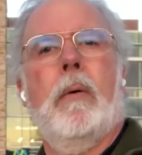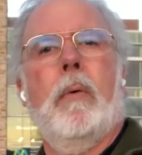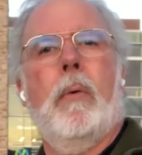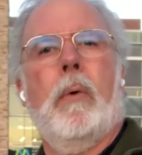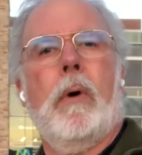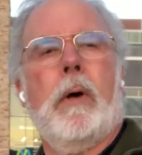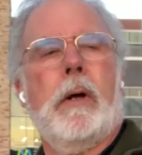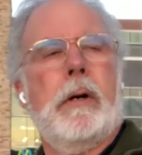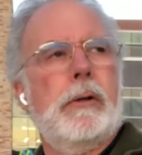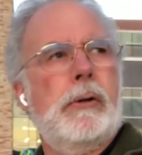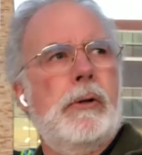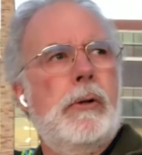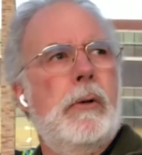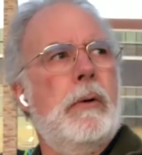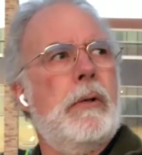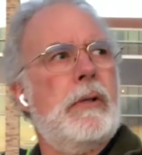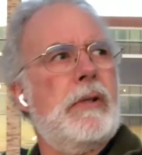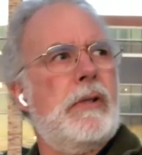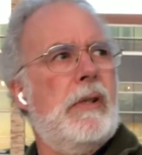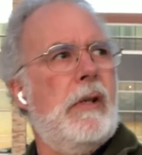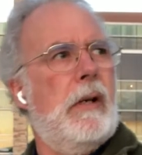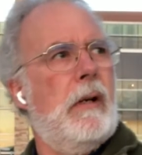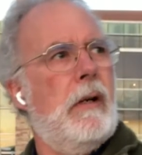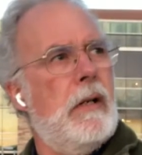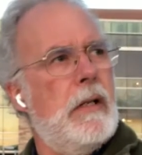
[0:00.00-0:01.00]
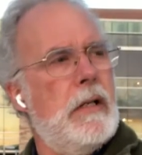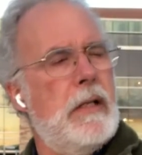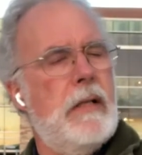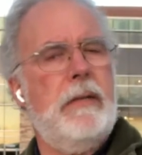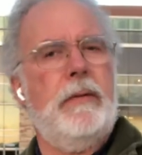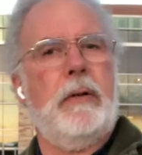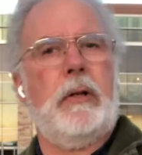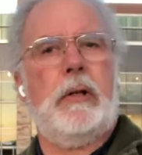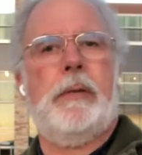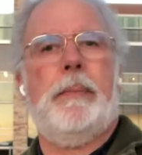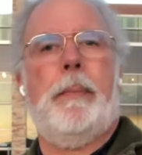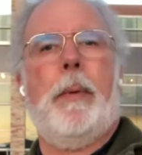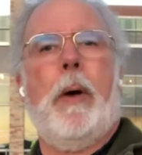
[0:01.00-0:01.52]
We're going to shoot a series of
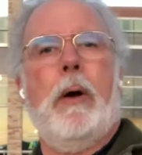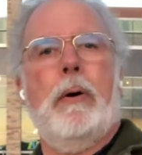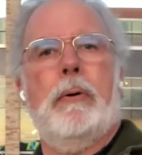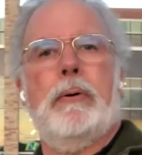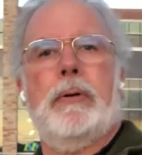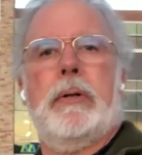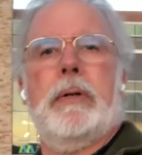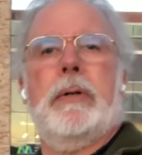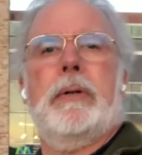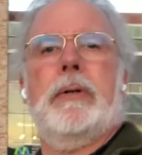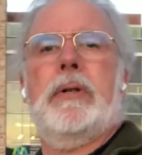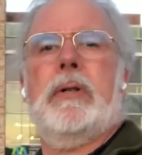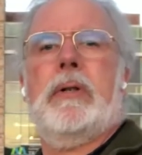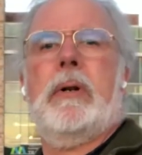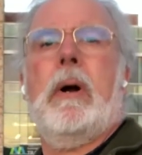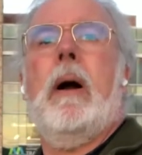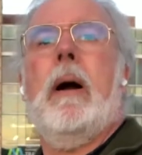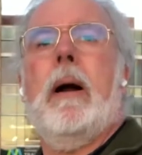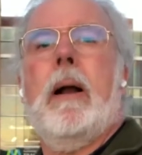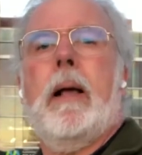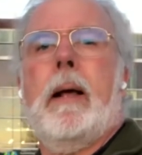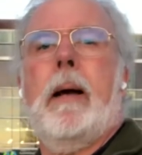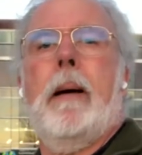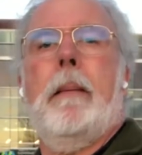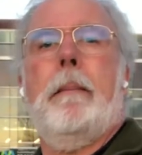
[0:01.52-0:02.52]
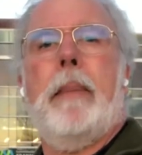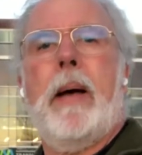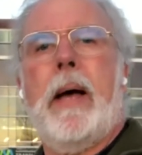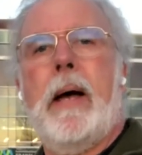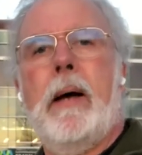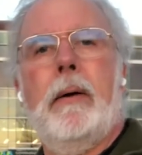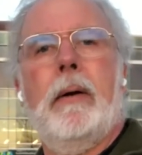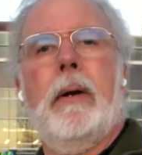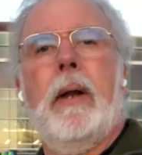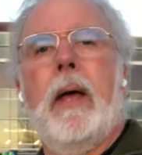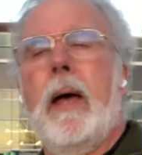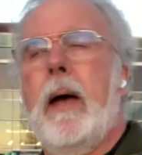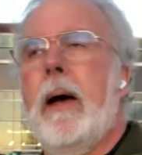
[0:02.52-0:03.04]
exposures starting
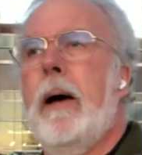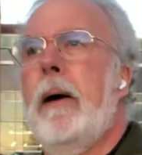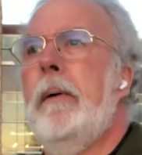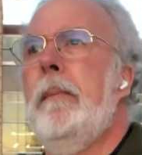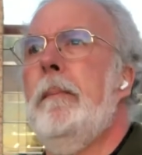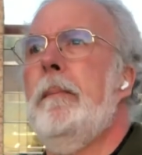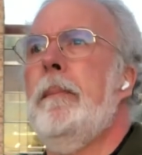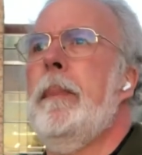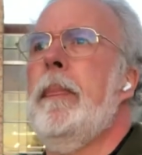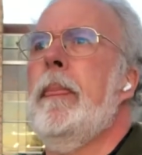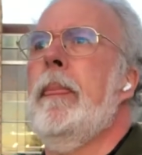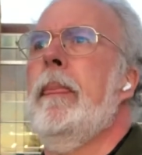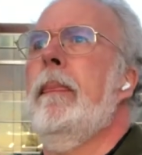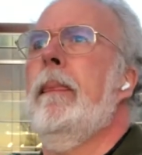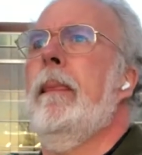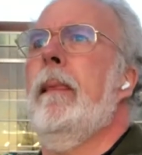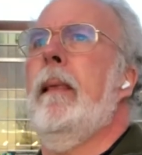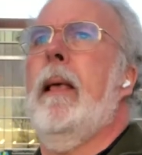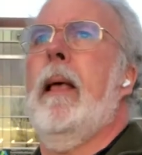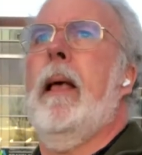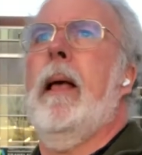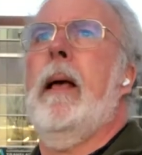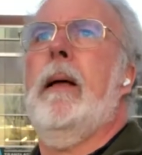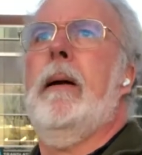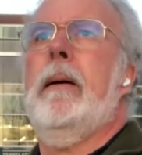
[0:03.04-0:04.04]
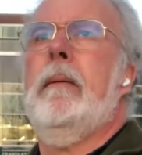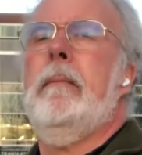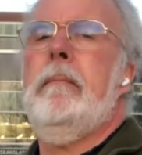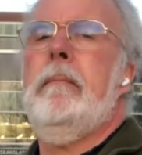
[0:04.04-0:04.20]
about now, and